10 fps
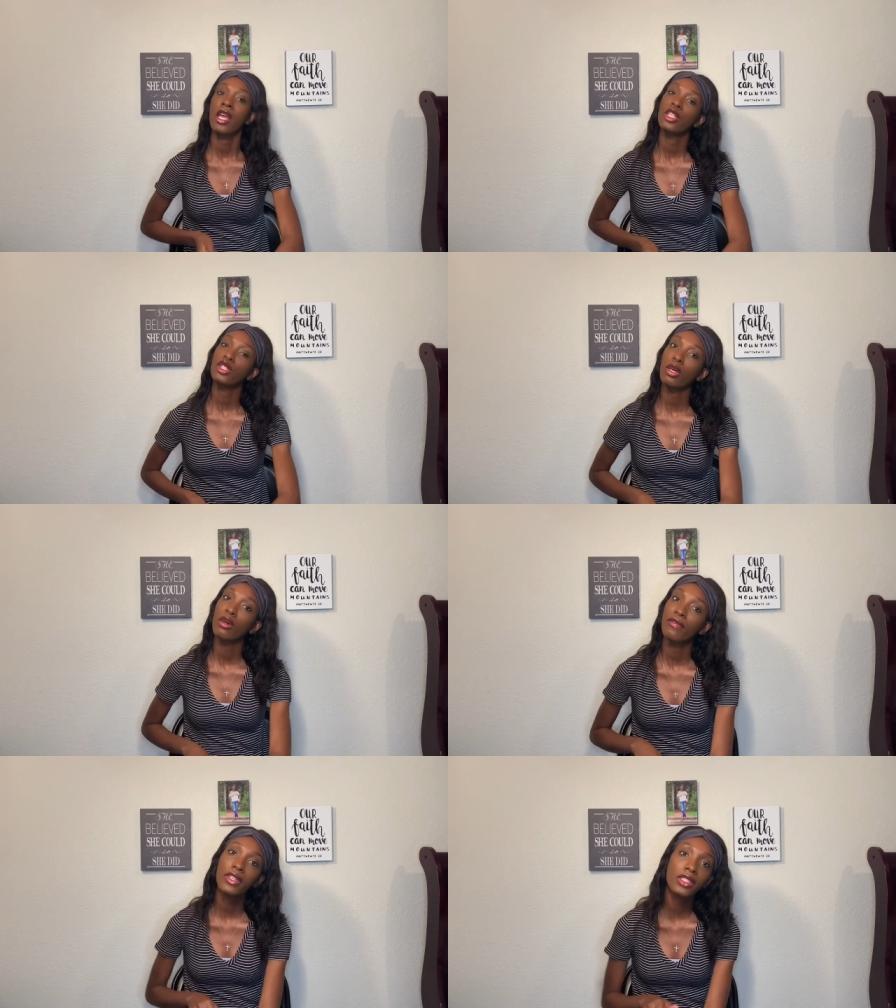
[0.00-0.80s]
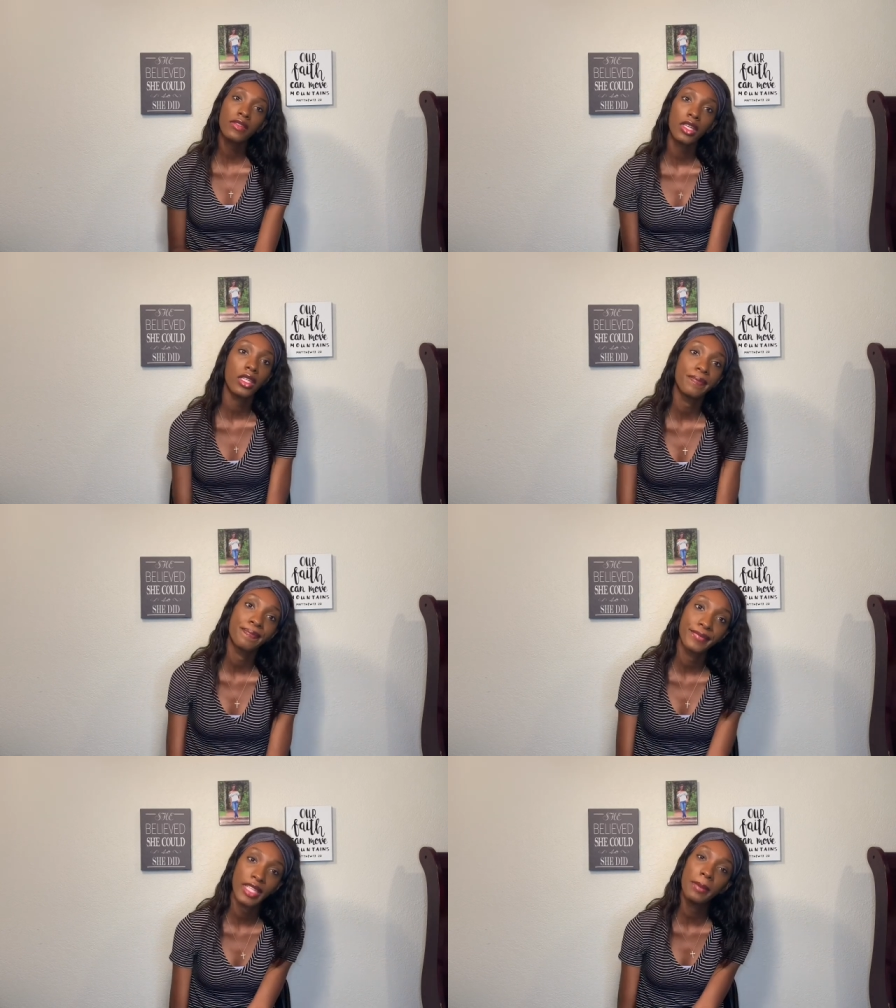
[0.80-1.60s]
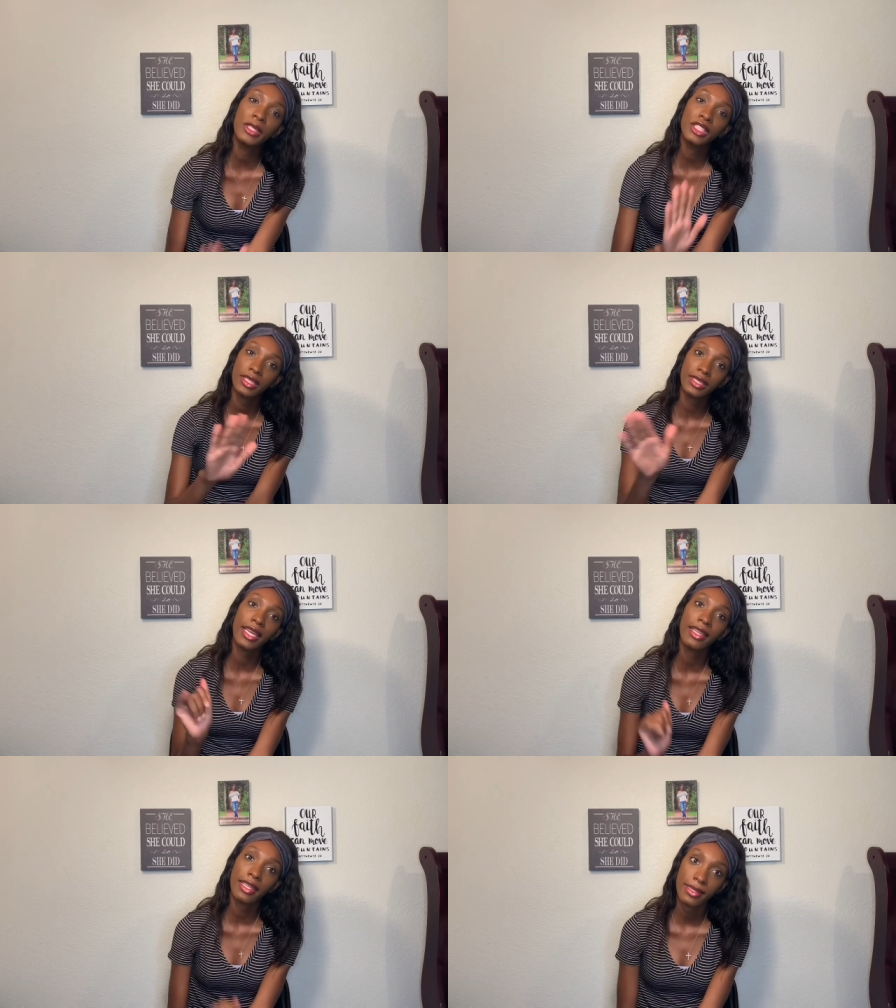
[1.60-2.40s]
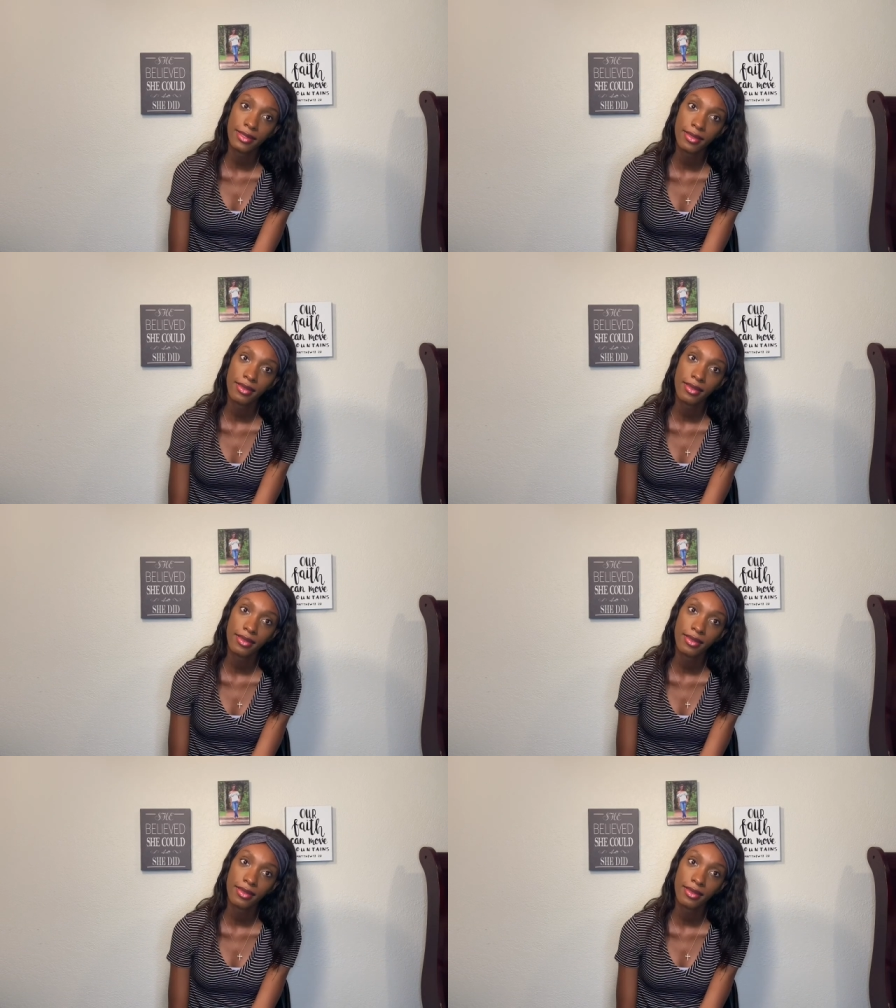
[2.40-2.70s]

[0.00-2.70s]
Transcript: So, first of all, let me just say this.